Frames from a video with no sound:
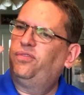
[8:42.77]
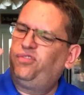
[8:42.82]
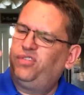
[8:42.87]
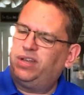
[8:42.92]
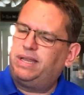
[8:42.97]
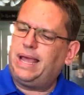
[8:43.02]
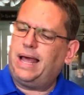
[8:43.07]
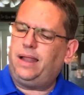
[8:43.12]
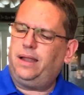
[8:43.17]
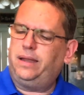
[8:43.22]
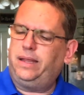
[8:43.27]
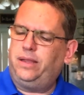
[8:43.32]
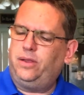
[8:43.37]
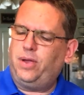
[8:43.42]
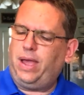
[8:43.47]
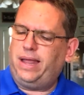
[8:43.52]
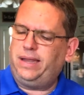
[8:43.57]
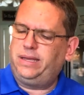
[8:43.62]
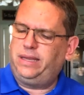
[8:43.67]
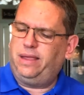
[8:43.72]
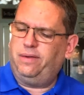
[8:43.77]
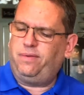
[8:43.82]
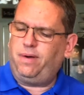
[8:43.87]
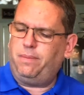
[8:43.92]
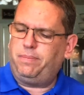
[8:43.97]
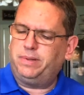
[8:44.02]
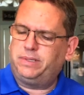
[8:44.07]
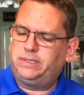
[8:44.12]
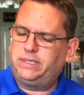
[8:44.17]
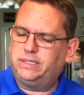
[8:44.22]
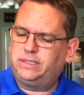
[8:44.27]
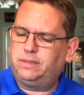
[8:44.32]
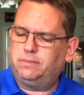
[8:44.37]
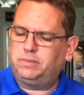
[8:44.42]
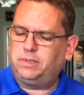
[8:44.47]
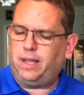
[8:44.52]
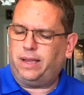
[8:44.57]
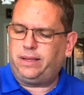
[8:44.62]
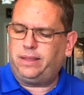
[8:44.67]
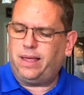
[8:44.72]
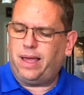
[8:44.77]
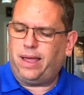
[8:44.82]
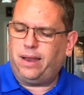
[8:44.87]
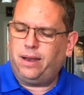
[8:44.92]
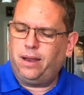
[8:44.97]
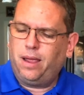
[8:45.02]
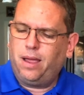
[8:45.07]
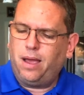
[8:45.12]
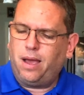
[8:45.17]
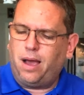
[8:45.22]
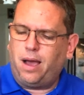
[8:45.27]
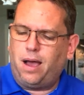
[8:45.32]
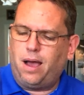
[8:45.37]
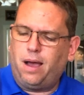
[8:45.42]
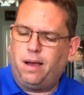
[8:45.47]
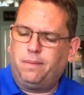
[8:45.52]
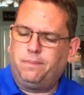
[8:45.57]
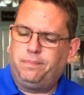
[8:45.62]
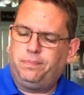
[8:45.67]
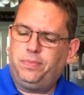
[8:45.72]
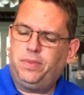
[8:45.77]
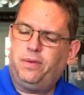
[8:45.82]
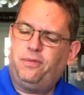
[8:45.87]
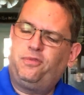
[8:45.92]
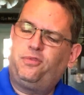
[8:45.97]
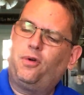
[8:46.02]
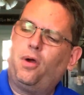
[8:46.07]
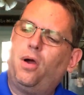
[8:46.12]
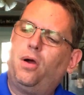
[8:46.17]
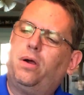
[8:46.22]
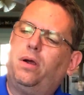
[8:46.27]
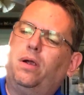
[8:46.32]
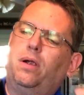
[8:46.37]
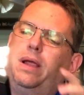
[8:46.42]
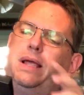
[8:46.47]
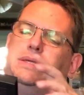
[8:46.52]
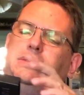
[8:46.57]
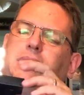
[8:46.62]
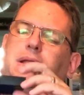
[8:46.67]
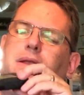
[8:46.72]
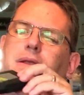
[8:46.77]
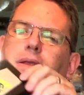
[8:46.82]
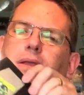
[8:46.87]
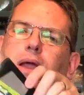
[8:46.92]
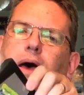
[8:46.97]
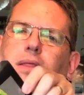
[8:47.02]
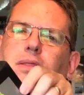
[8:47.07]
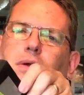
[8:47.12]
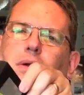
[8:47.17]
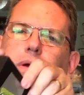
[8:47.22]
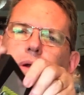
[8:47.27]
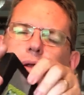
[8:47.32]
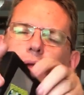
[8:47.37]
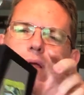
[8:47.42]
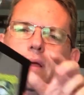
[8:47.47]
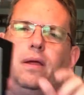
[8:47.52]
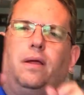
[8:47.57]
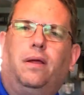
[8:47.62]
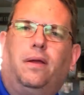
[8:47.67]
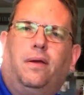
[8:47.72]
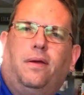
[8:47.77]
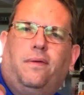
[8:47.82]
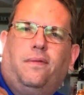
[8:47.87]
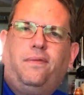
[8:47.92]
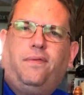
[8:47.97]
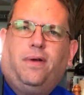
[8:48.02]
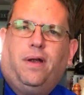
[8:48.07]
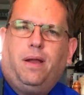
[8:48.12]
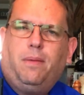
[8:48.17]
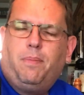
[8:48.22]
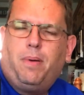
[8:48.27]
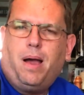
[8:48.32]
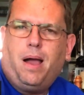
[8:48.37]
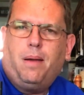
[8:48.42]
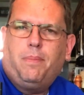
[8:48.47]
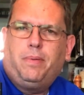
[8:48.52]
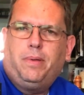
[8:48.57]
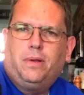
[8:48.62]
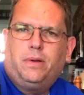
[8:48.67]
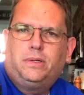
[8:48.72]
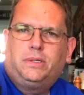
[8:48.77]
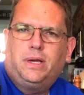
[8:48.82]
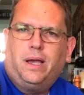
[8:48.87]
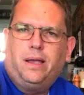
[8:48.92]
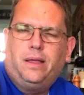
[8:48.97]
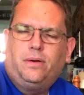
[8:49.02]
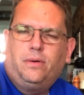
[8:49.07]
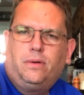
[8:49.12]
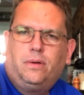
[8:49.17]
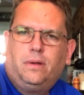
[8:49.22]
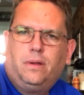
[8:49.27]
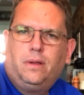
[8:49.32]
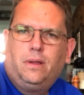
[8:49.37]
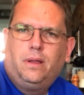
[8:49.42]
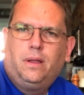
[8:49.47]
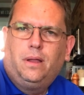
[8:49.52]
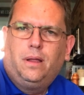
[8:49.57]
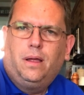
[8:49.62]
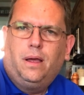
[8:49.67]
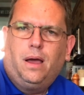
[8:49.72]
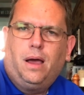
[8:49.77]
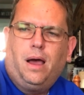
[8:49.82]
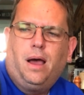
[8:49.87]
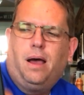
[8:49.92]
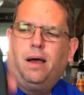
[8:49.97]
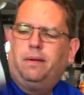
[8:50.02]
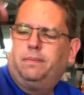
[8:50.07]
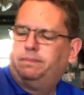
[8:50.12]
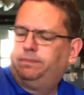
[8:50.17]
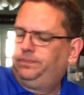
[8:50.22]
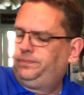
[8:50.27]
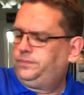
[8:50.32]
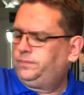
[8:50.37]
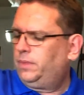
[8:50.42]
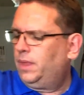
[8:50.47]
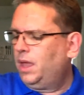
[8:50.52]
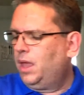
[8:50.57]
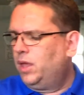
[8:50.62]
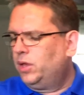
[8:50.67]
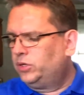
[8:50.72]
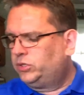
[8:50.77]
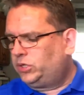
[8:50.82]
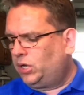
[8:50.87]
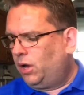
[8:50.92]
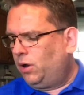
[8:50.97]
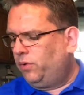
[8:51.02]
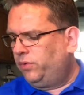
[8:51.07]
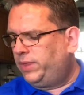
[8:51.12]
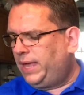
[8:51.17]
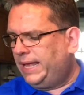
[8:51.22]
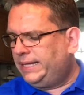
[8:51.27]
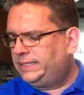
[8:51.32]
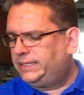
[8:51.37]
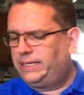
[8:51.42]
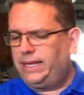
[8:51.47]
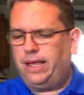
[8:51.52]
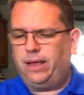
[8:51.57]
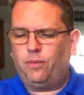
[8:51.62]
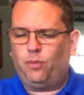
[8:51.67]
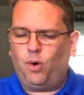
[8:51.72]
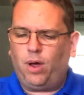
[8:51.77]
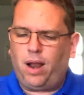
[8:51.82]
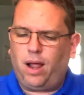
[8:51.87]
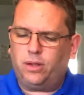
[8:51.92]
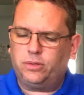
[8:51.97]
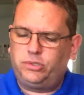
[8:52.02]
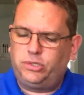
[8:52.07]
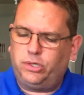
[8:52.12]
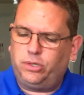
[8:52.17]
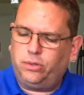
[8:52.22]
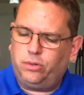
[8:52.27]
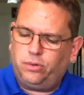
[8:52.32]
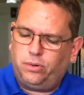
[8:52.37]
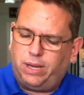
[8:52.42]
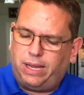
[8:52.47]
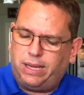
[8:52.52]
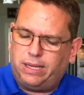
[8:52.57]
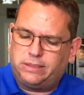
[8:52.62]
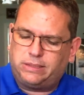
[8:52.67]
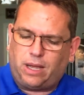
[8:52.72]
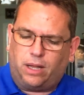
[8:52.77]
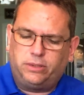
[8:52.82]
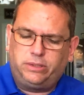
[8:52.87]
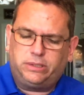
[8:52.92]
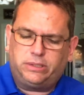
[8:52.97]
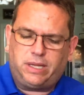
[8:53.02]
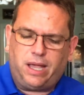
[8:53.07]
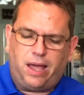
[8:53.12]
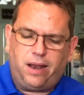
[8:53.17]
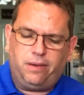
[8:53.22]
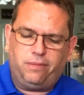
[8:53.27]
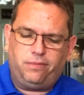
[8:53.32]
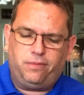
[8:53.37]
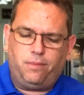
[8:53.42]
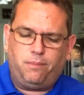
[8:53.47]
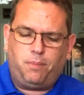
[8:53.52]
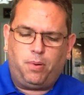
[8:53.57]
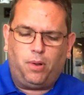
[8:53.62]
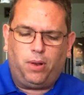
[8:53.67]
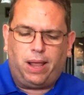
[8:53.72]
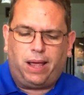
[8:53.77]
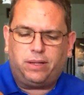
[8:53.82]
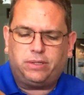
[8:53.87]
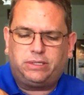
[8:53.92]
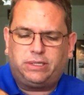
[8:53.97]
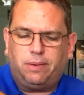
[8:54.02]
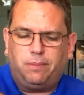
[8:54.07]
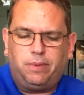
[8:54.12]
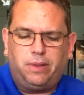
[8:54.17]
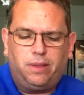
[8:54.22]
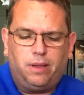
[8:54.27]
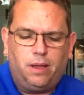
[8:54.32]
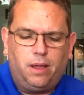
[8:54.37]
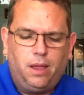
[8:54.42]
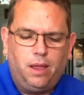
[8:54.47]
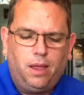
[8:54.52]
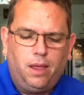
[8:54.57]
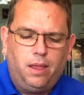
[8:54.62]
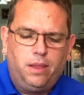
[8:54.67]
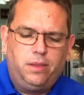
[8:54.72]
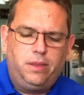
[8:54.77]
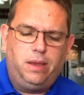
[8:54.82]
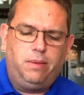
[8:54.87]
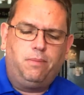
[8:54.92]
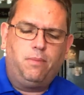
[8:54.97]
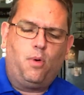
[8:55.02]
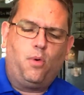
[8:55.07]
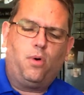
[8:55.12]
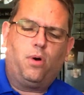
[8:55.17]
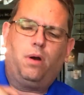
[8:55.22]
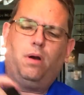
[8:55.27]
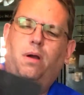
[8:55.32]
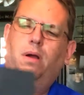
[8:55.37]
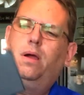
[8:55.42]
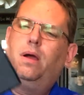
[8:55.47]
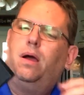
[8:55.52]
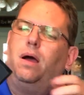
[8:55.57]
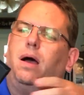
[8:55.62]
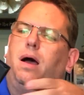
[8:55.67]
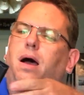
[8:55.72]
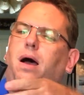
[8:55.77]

fidelity you had to give up in systems like that. Frogger is another very popular title. So that's it. What I'll do is I'll just kind of pull out some of the more